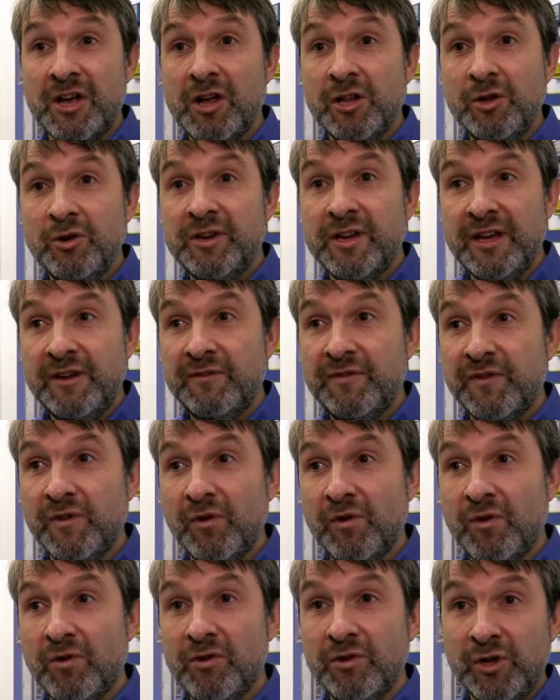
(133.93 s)
are looking
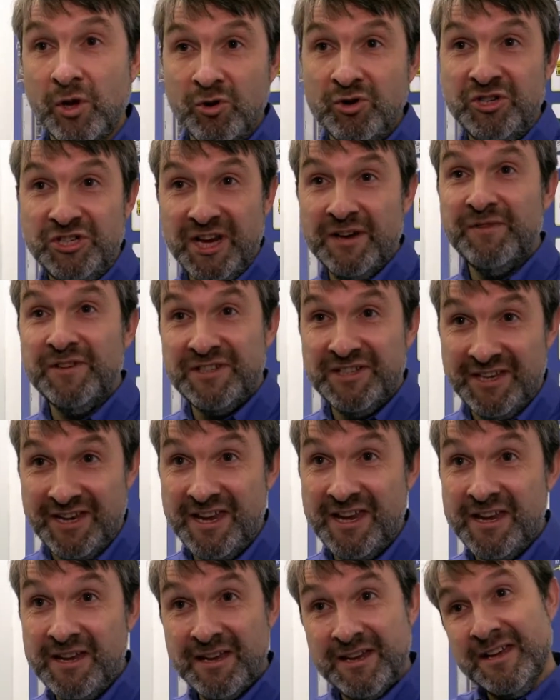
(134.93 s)
for
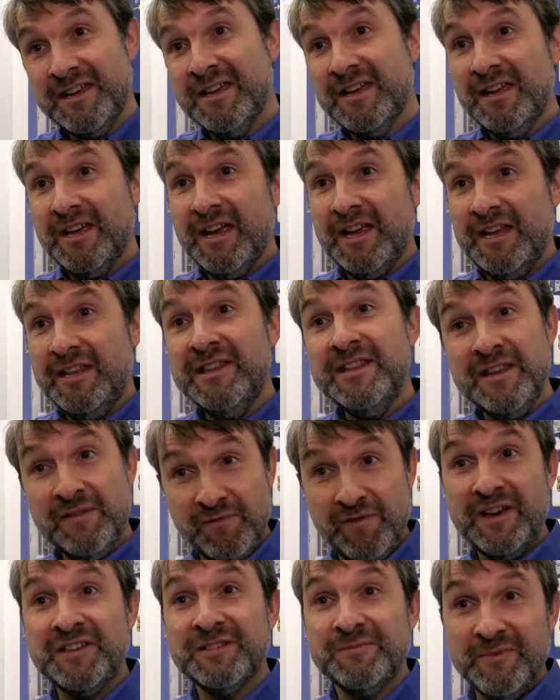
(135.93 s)
longevity in the
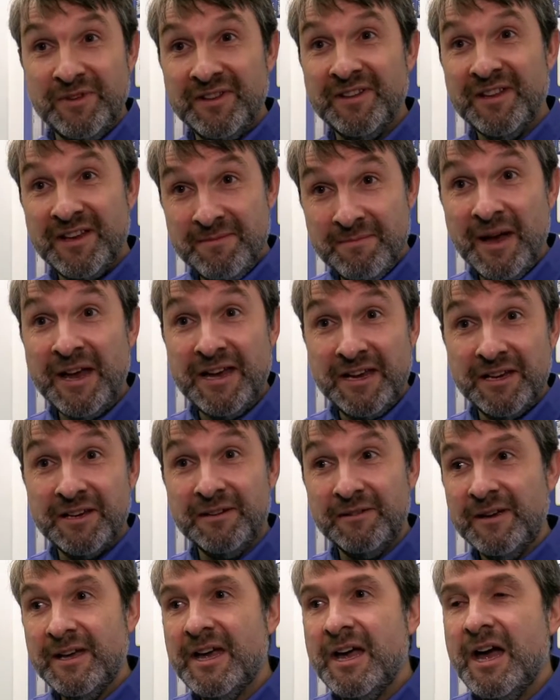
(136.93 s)
investment that they make.
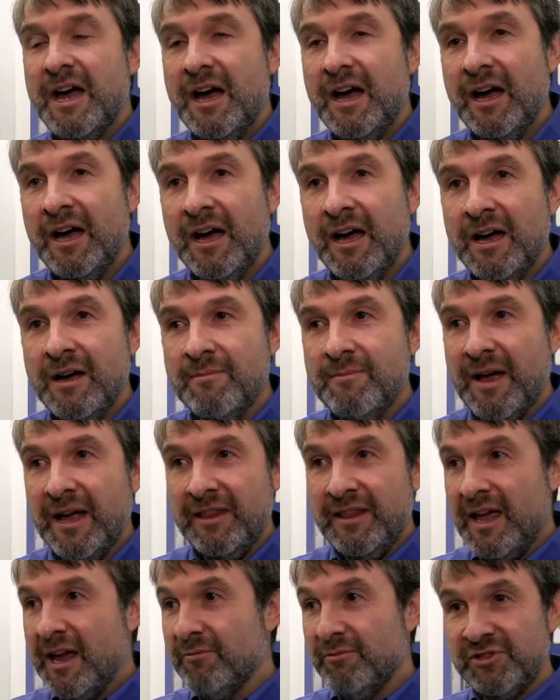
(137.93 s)

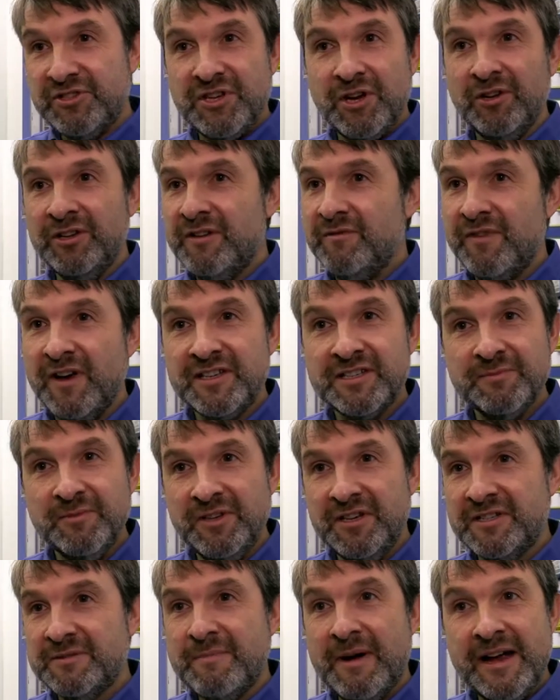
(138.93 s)
And their return on
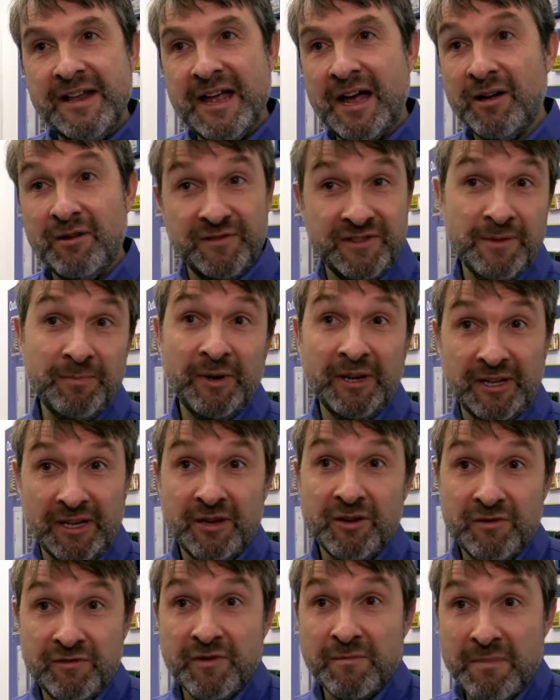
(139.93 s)
investment is made out
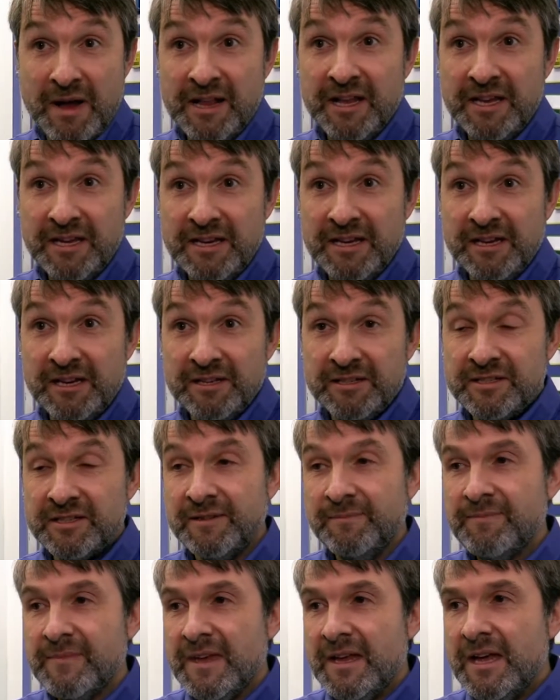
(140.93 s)
typically over many years.
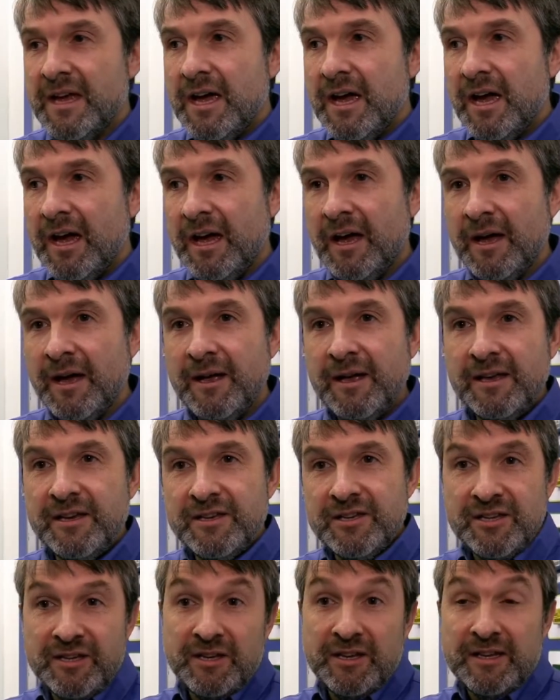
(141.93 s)

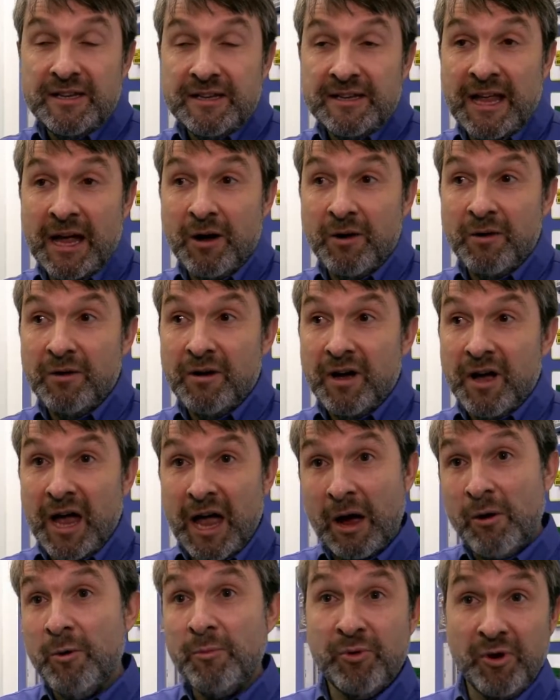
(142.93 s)
Now,
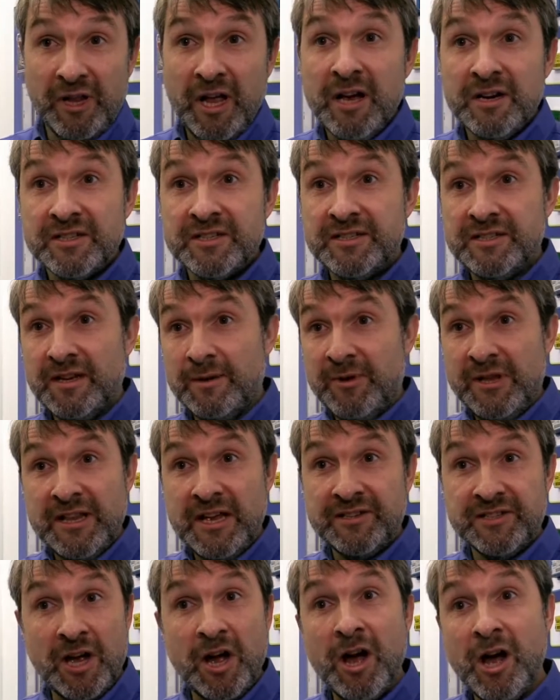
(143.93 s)
our products,
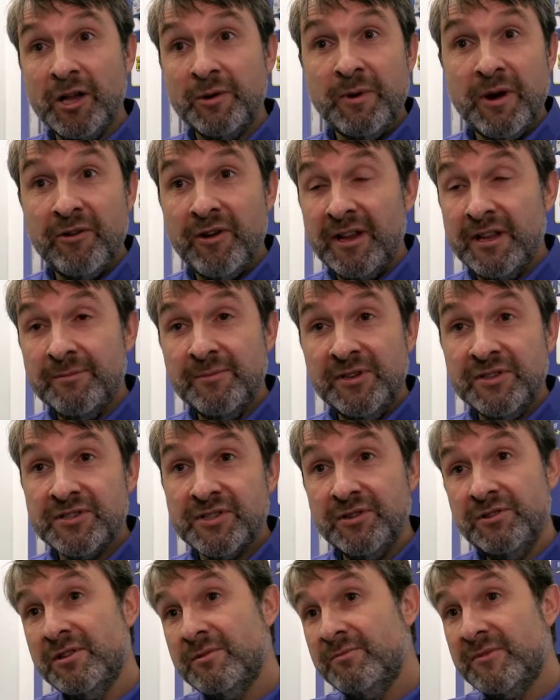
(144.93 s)
there's a hardware element
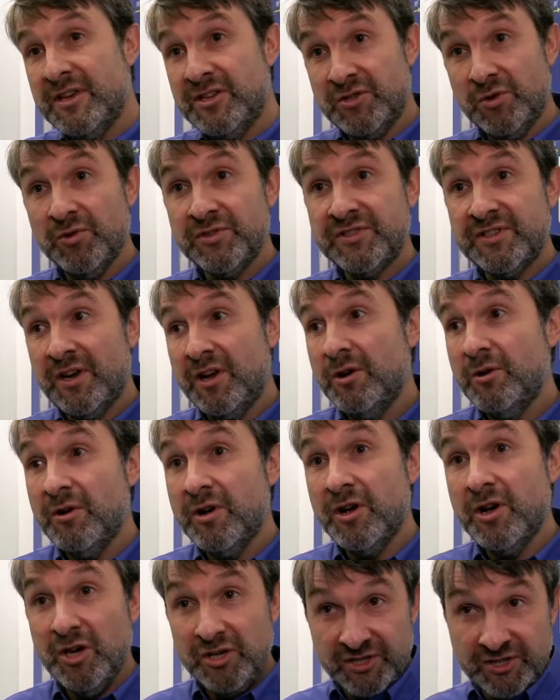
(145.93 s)
to them. There's
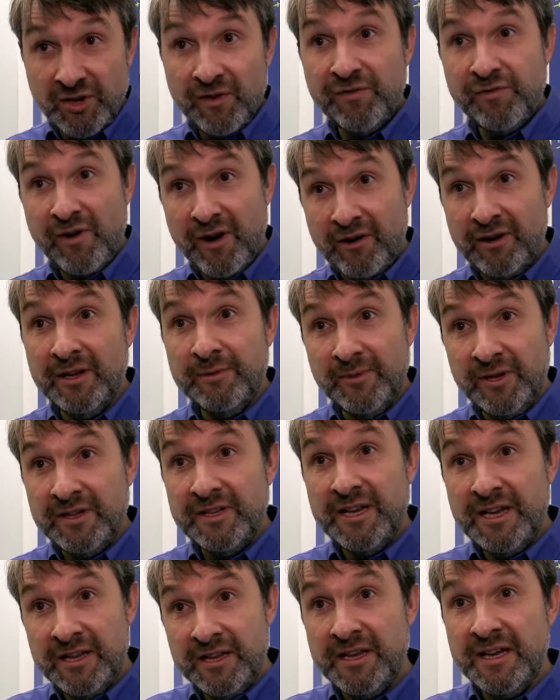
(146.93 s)
also a software
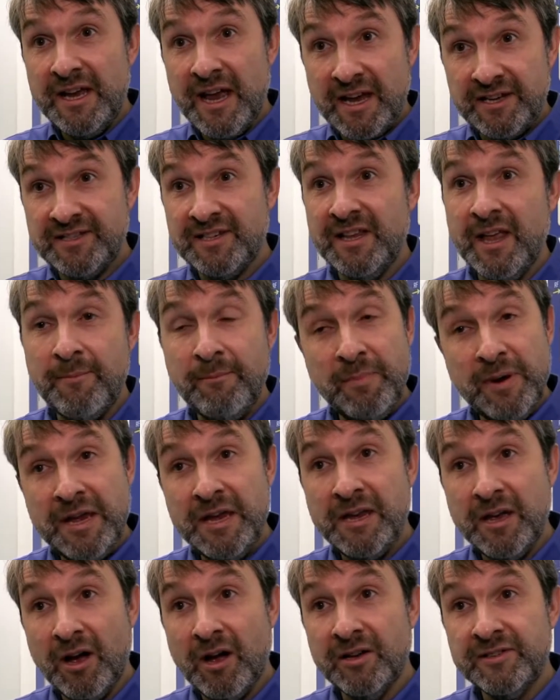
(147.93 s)
element in the
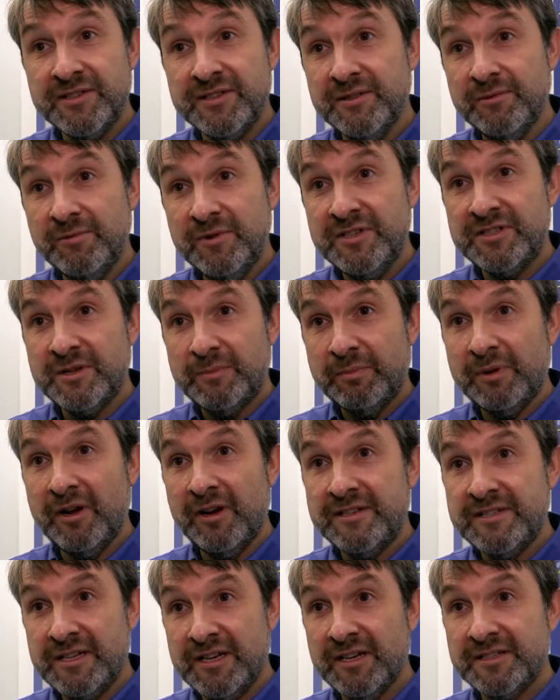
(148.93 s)
SNMP cards that we
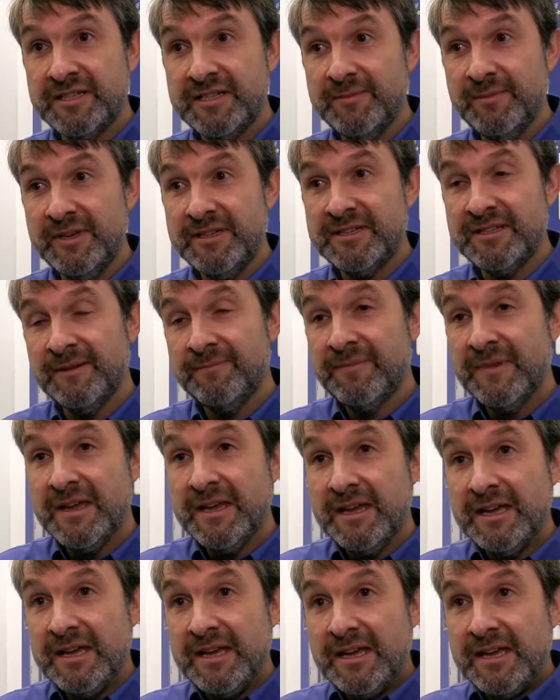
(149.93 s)
supply to customers.
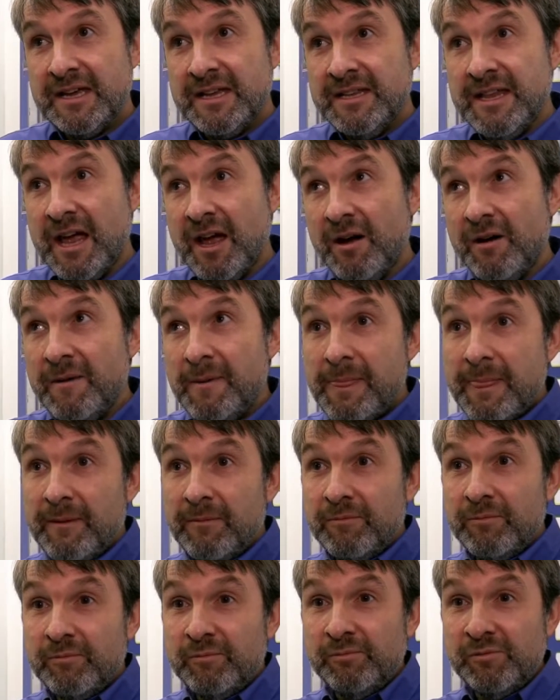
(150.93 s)
Now,
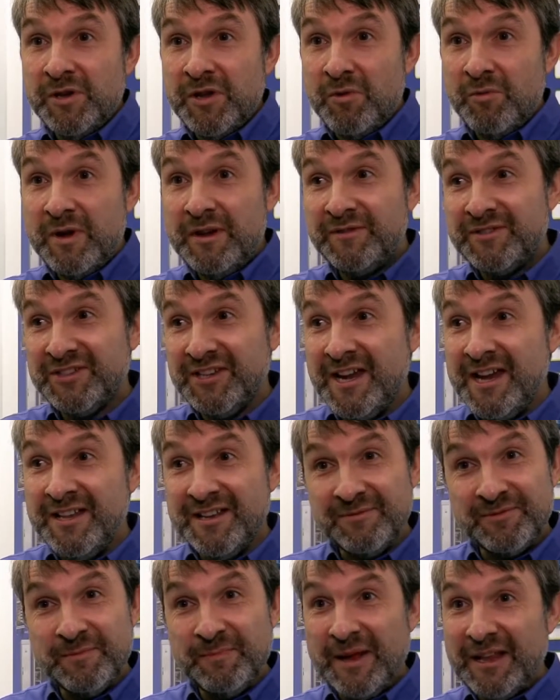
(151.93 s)
we've seen,
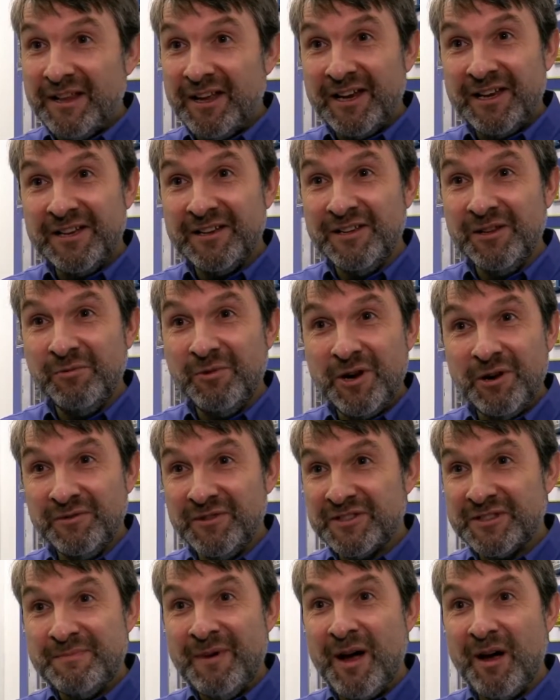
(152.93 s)
it's a bit like in the world
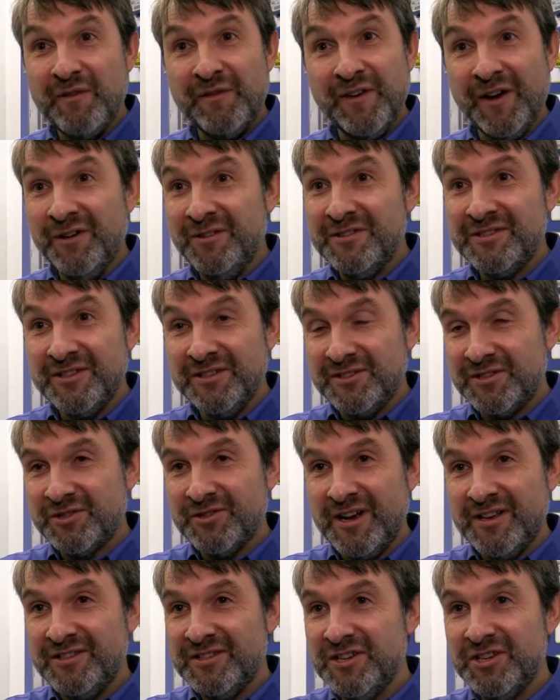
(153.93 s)
of smartphones that's
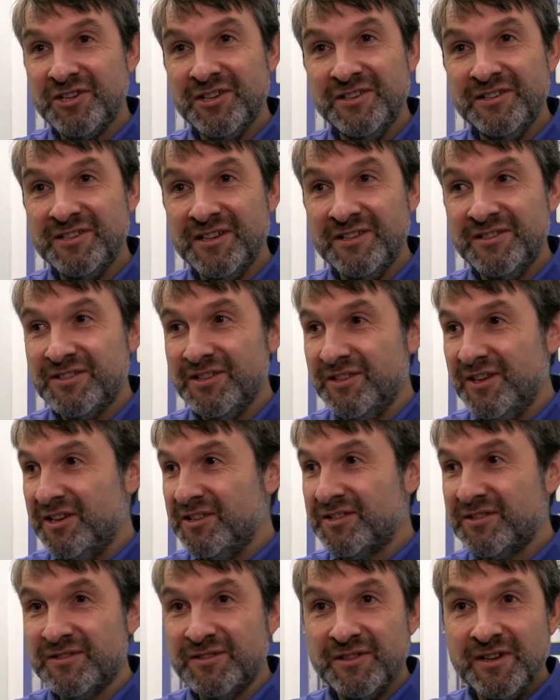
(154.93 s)
transitioned into
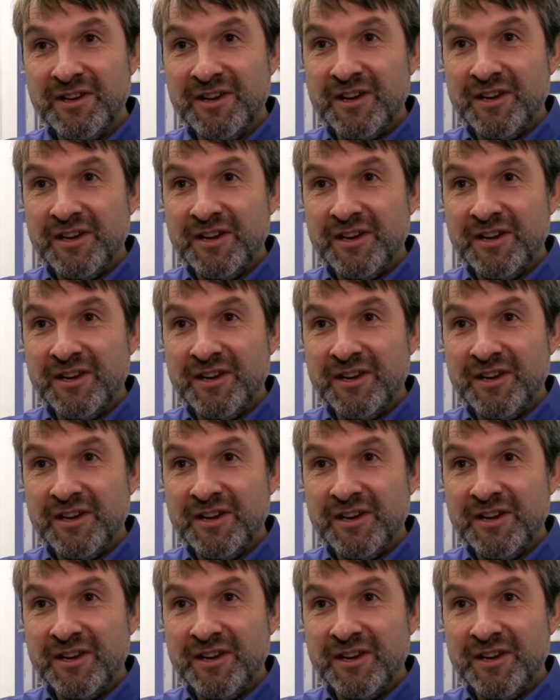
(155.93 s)
this,